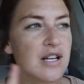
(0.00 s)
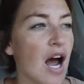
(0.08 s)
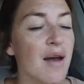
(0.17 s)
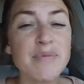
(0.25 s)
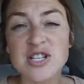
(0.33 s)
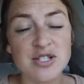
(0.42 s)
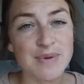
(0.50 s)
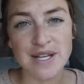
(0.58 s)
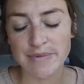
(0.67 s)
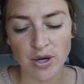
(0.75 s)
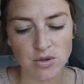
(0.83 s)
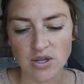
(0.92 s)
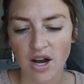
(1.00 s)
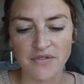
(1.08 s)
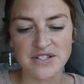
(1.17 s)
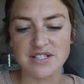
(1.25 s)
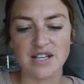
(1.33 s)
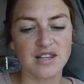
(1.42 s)
I've been just making my own
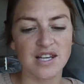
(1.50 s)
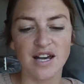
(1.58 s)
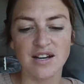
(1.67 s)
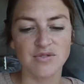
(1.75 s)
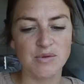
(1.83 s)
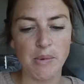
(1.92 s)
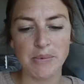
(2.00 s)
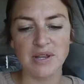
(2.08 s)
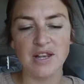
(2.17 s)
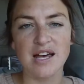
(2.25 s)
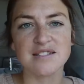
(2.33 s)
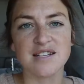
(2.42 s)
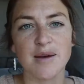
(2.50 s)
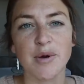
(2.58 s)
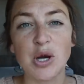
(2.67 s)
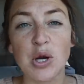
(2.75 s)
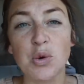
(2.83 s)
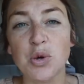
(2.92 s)
coffees lately. I don't remember the last time
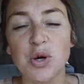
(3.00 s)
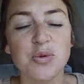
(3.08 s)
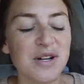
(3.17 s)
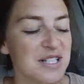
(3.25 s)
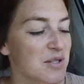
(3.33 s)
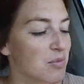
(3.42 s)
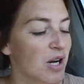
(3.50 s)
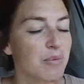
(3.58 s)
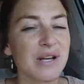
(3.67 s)
I ordered one somewhere,